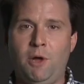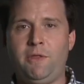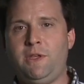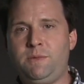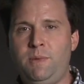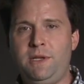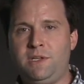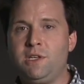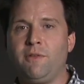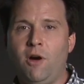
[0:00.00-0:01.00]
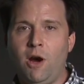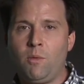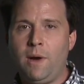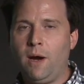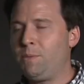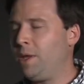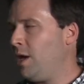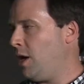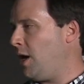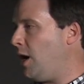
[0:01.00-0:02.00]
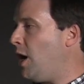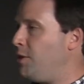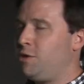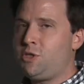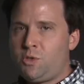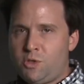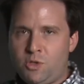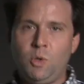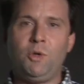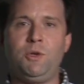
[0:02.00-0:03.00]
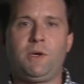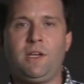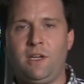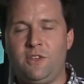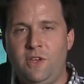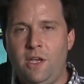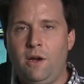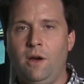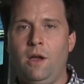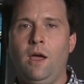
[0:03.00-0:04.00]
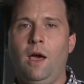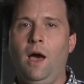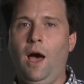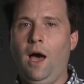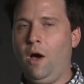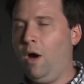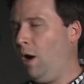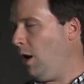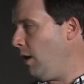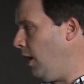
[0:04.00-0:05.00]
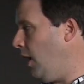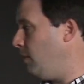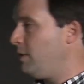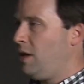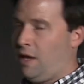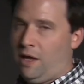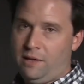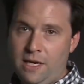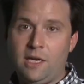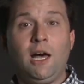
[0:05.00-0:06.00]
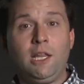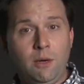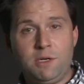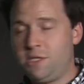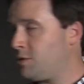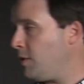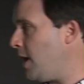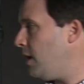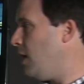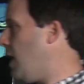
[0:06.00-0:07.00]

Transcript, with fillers: both of these pieces of hardware. Uh, other tools you can consider uh, are uh, Link Color, which is great,